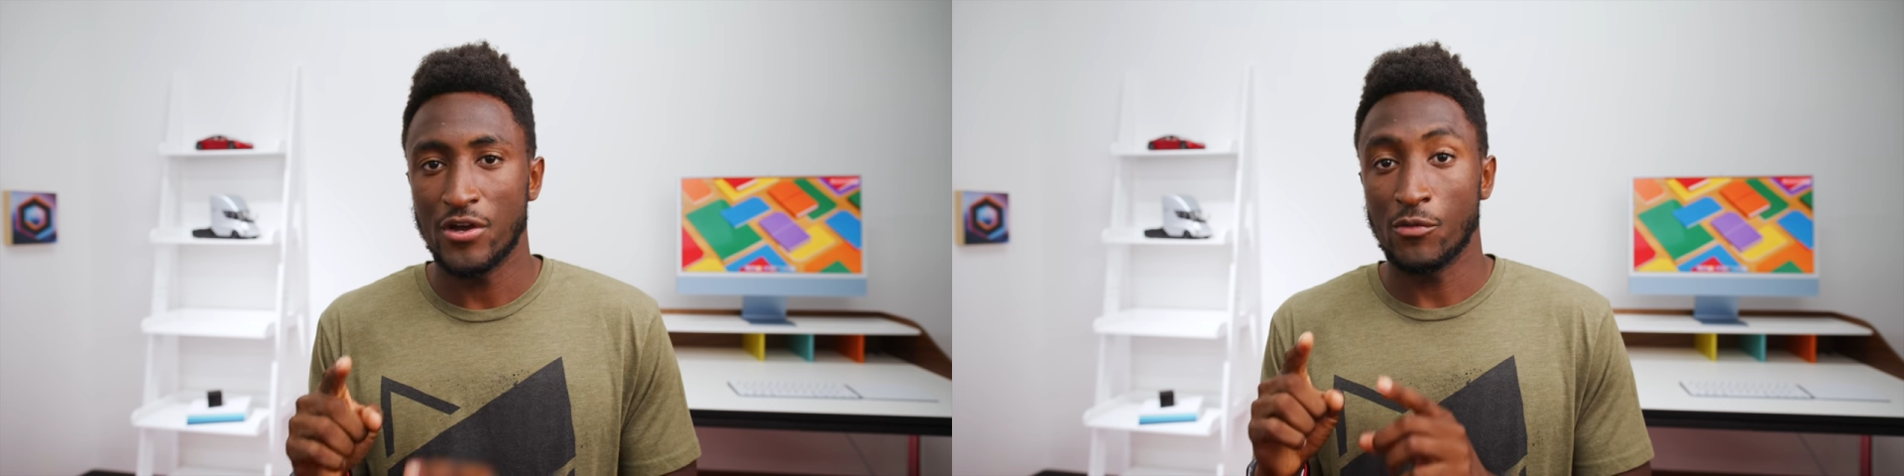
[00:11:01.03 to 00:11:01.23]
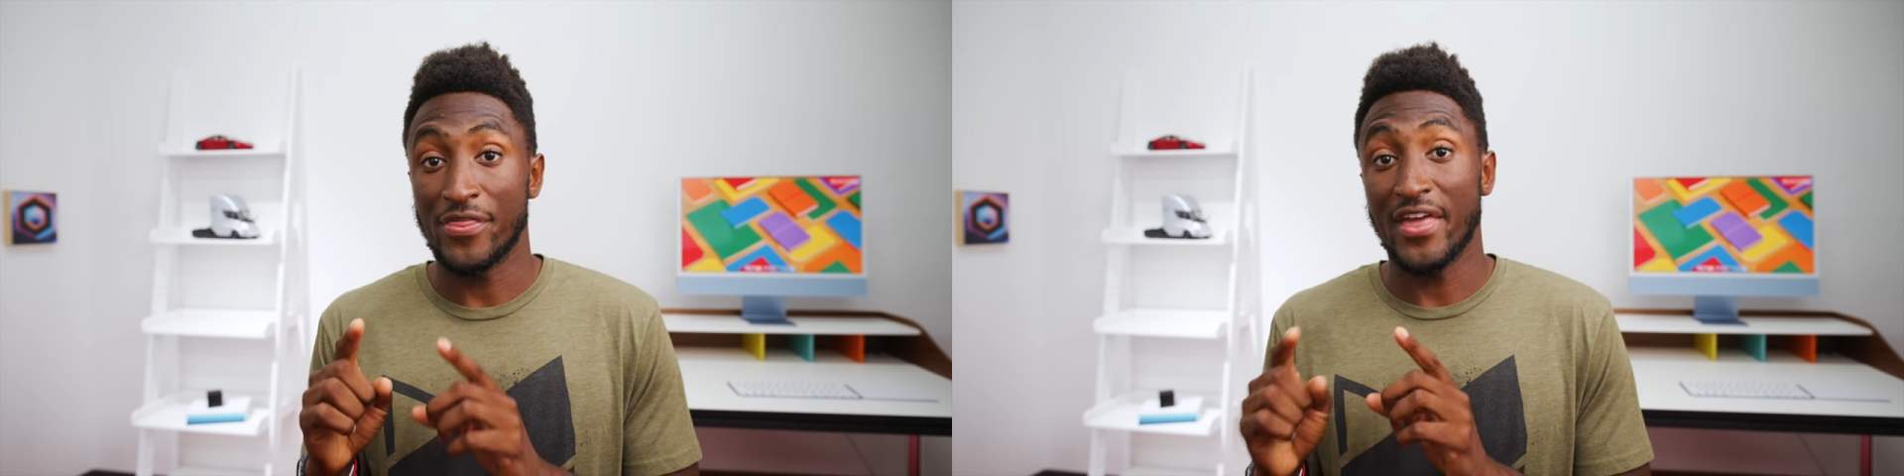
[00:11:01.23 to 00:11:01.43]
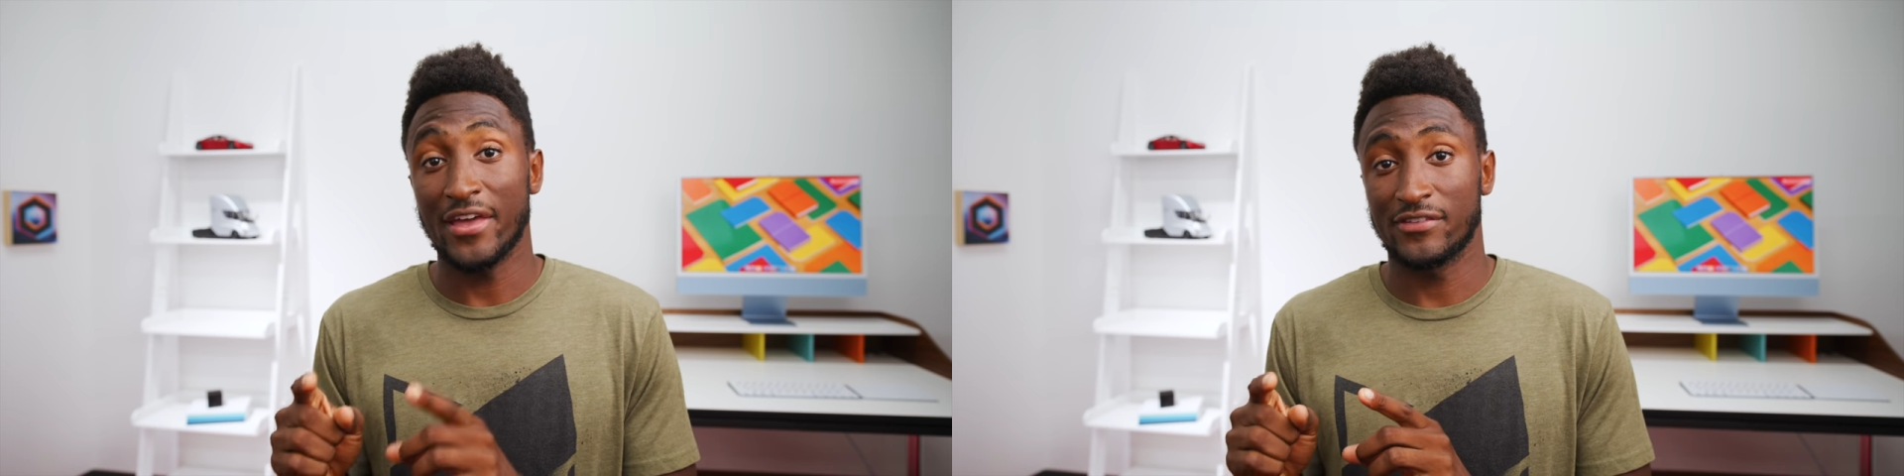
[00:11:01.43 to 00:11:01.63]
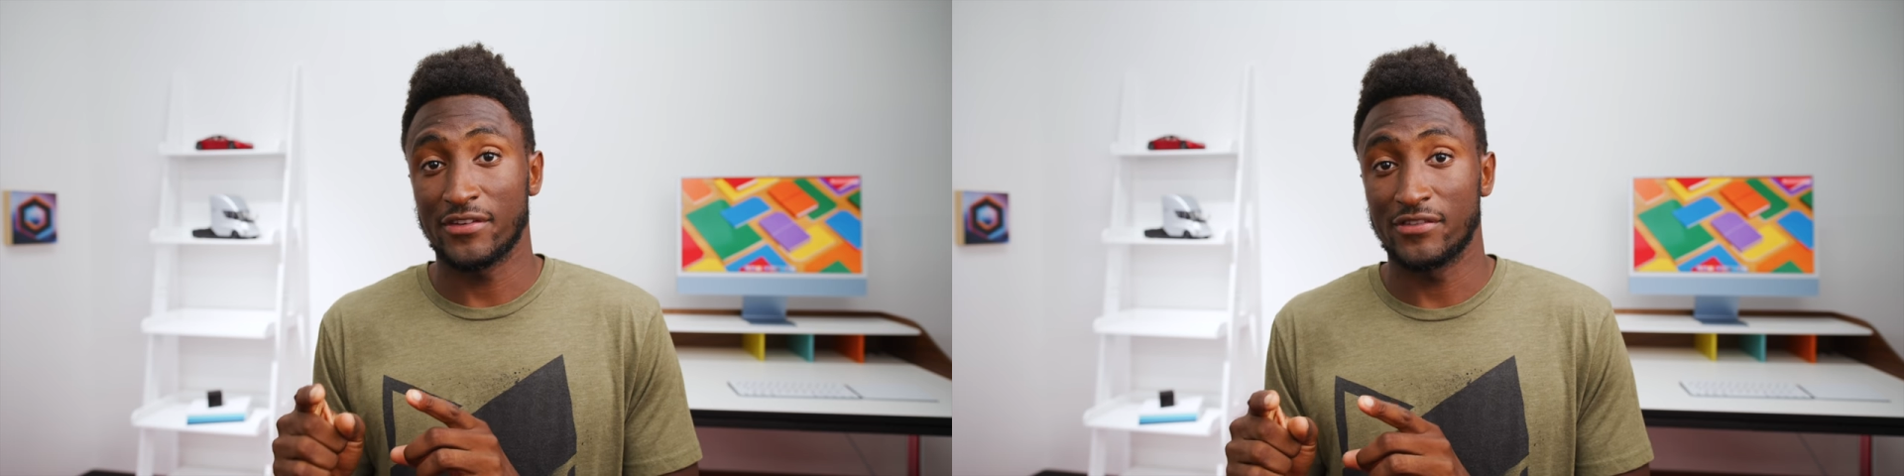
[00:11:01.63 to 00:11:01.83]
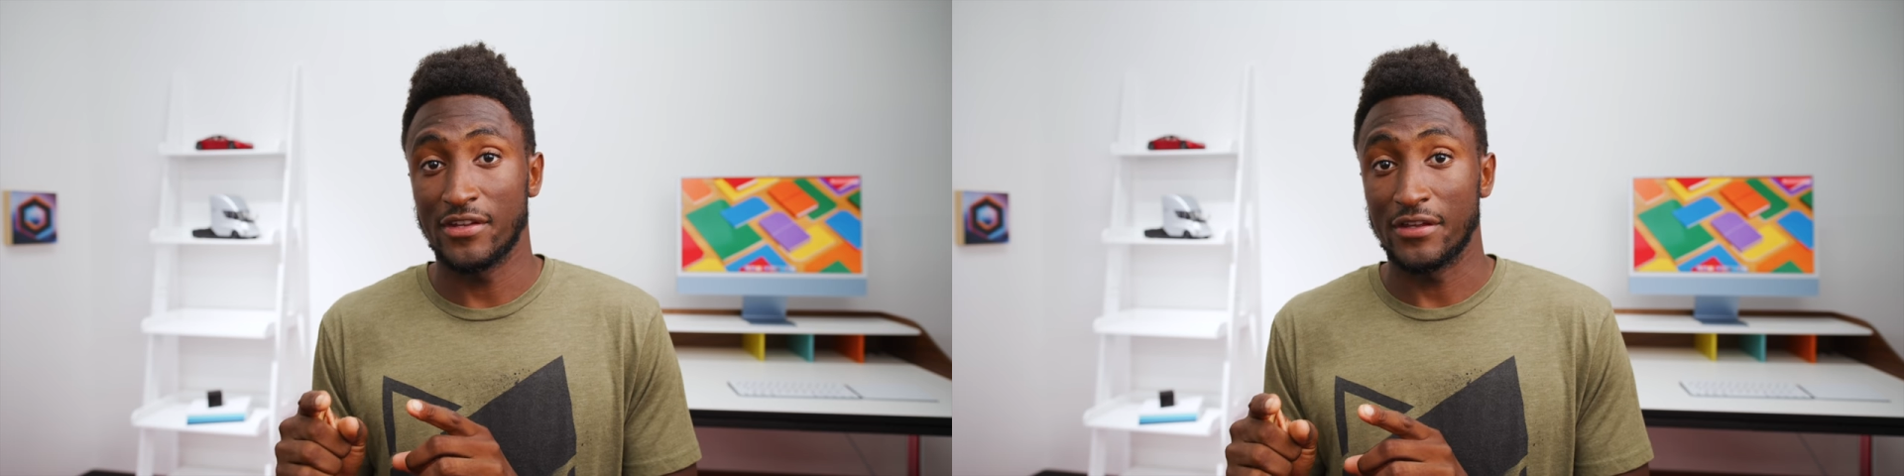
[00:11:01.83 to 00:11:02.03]
with
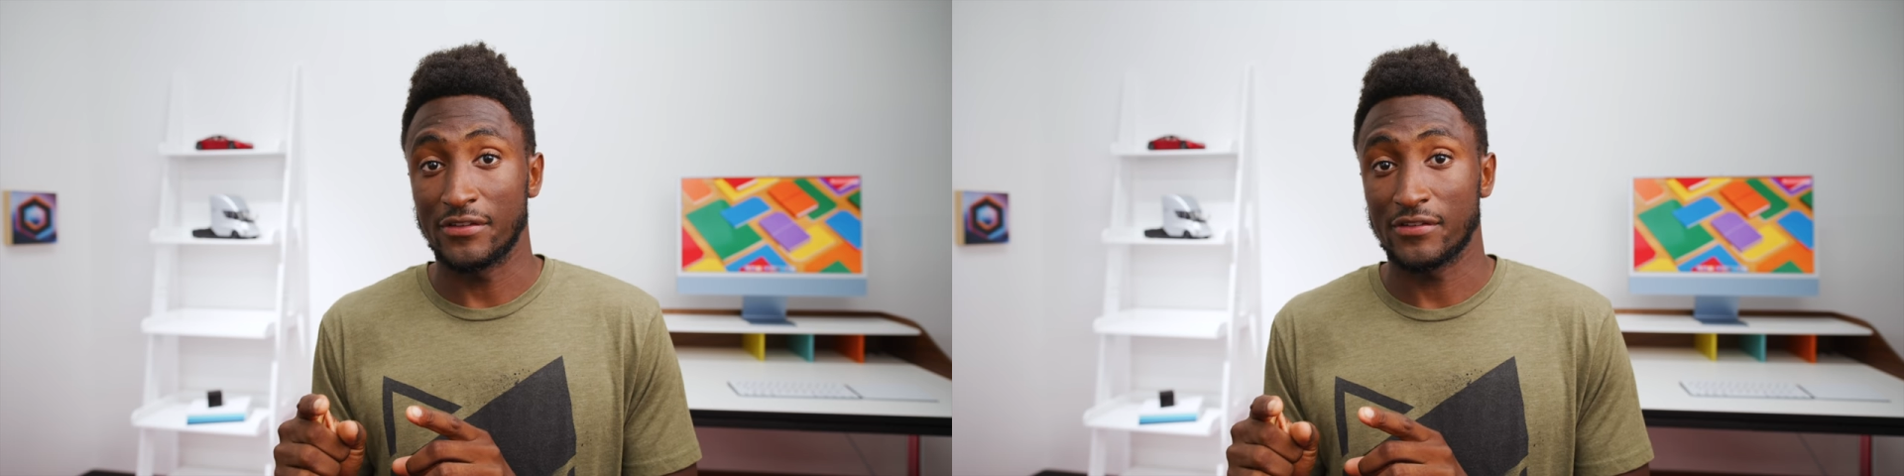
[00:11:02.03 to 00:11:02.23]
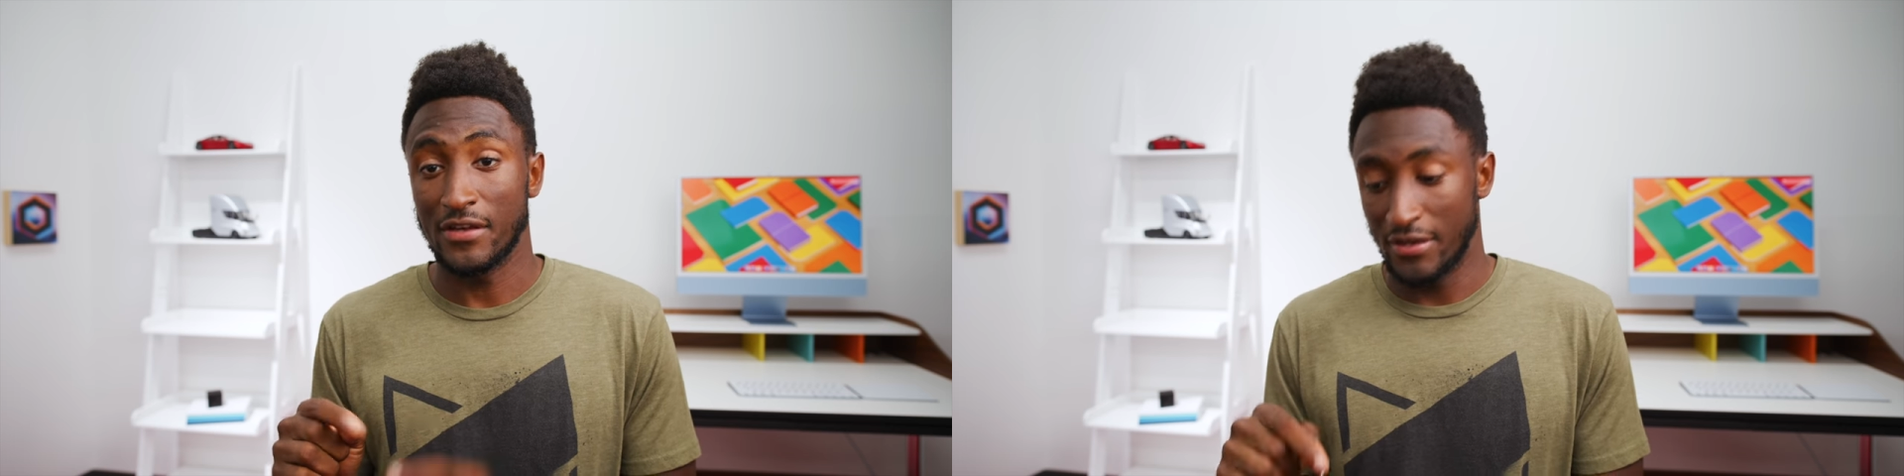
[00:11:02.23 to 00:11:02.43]
SSDs.